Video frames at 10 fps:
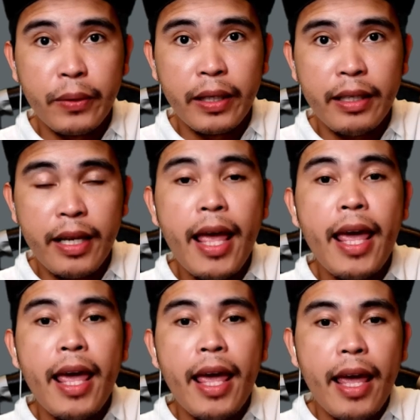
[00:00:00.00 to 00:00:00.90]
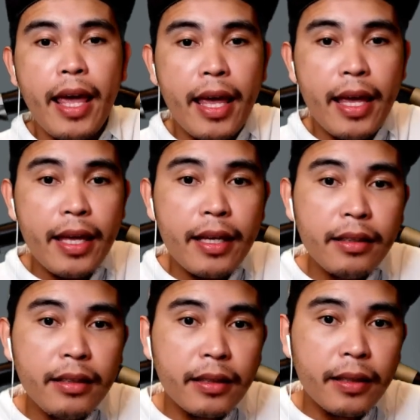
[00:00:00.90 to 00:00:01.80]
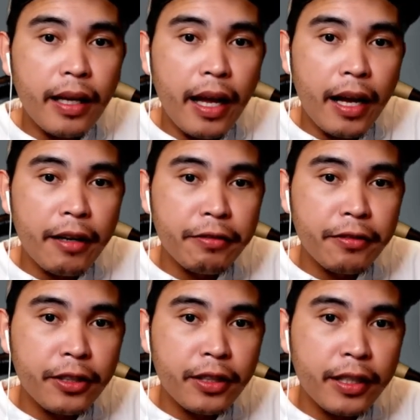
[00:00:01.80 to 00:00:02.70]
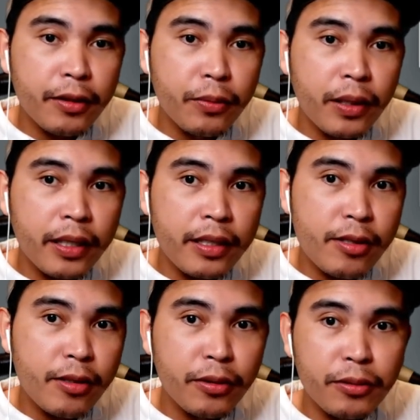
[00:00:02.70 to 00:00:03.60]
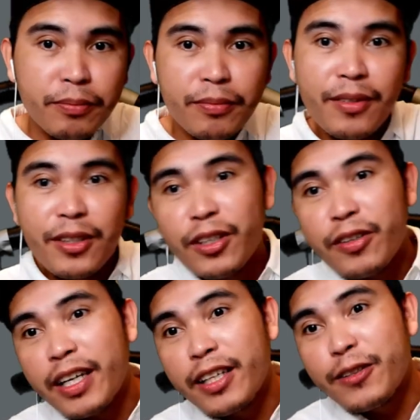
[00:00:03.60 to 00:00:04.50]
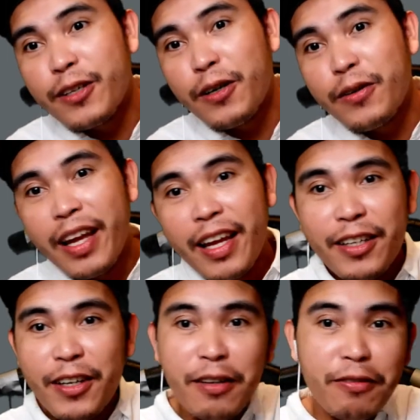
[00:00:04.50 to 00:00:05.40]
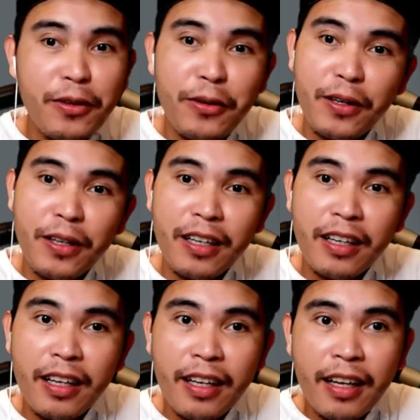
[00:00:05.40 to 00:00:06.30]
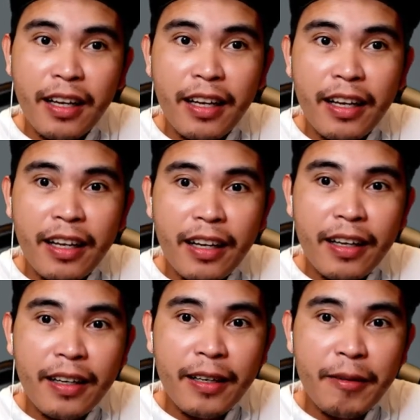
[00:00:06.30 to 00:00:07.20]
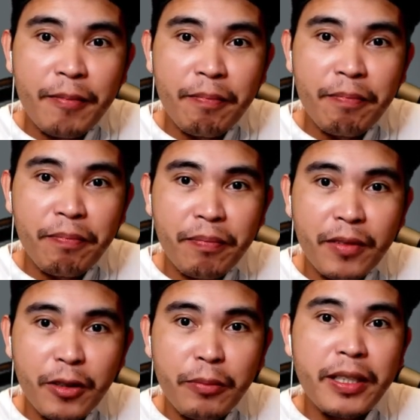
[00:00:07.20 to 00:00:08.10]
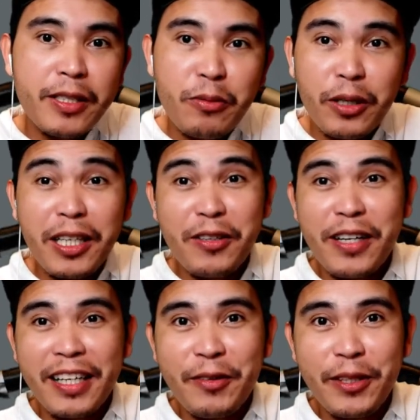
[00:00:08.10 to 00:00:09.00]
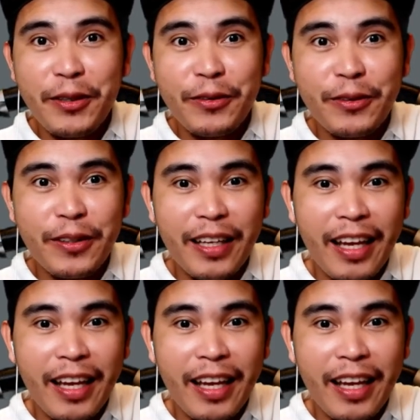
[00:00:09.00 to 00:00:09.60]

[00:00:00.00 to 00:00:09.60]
that one, and after that one, so you're ready to go and you have your um, O B S working already with you.